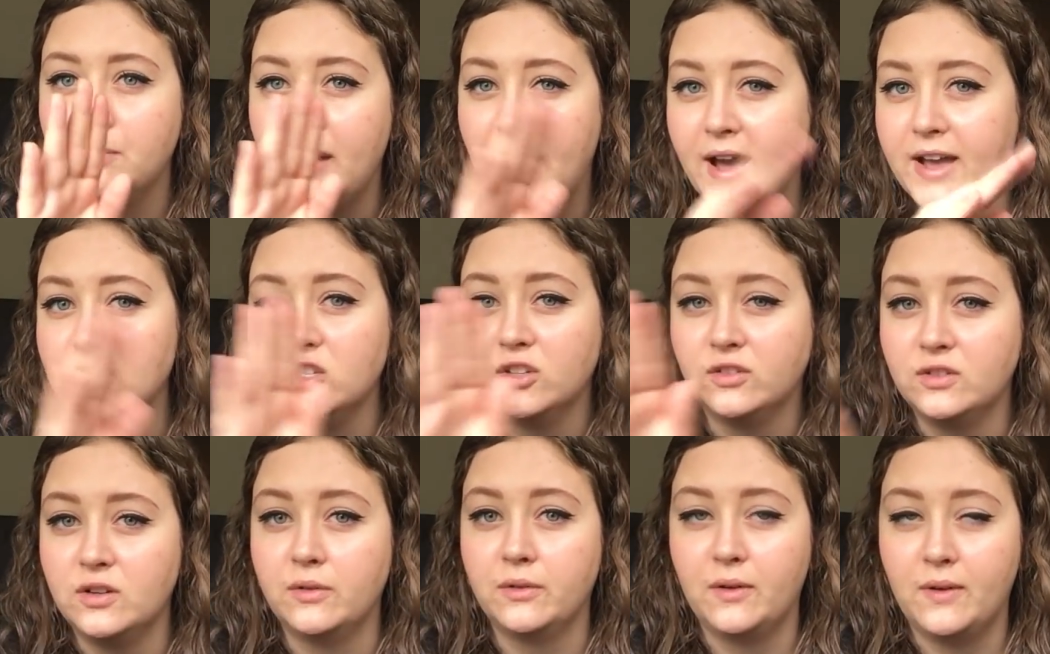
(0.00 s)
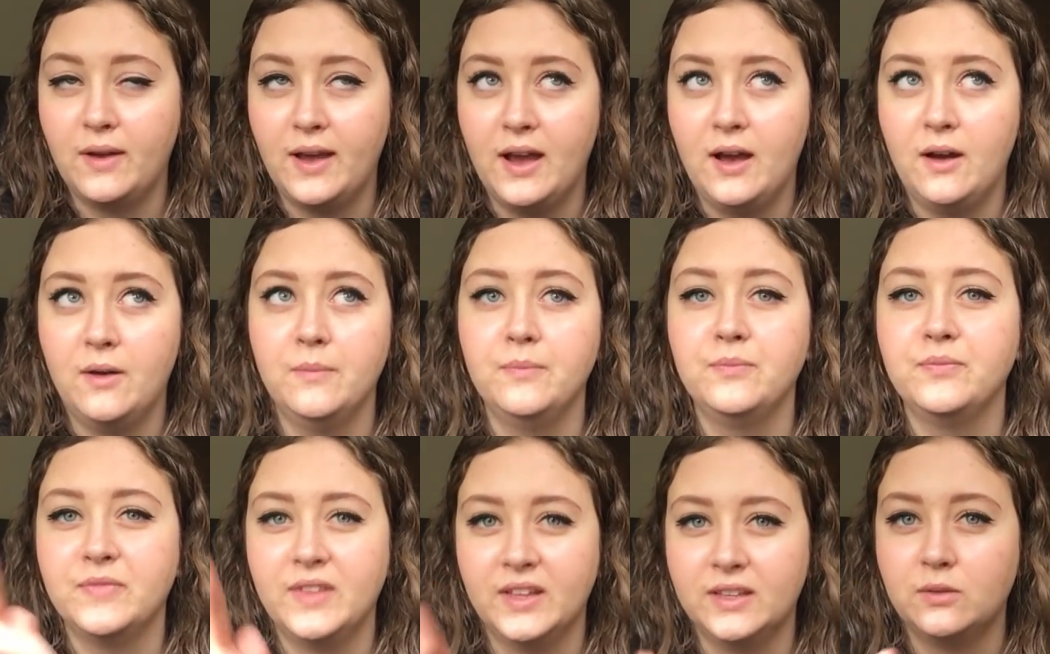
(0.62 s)
I just don't know how.
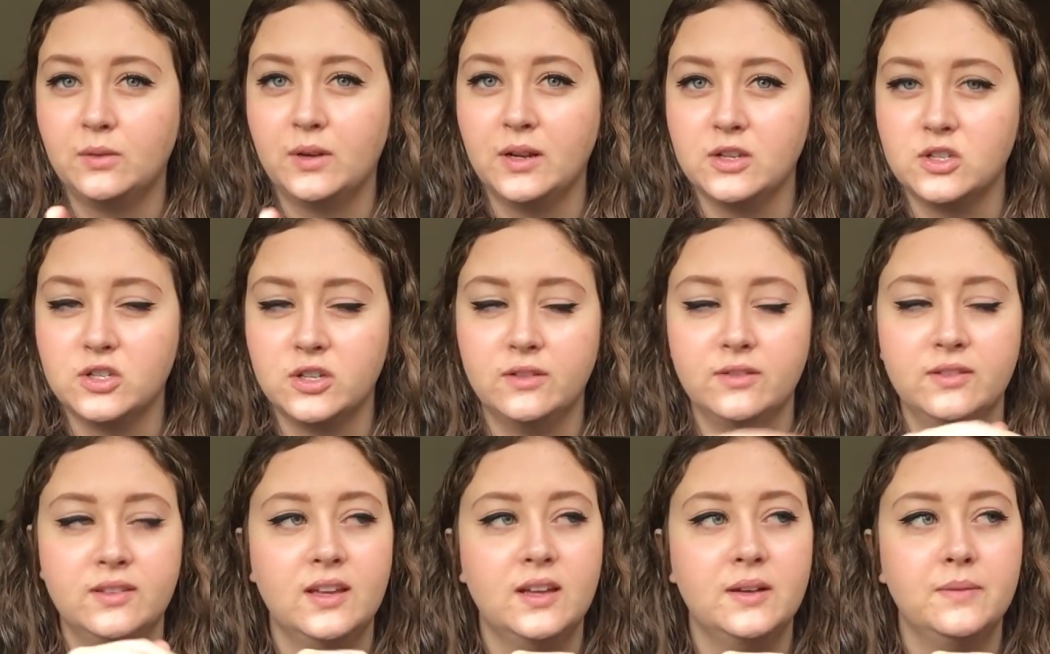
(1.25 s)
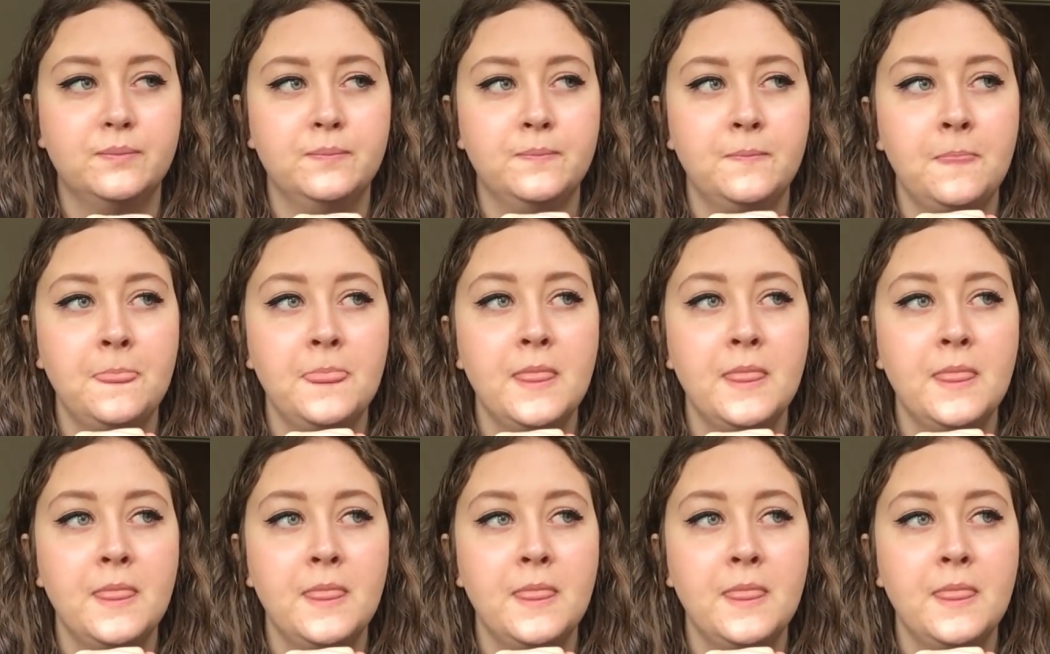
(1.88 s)
That's what I should have said.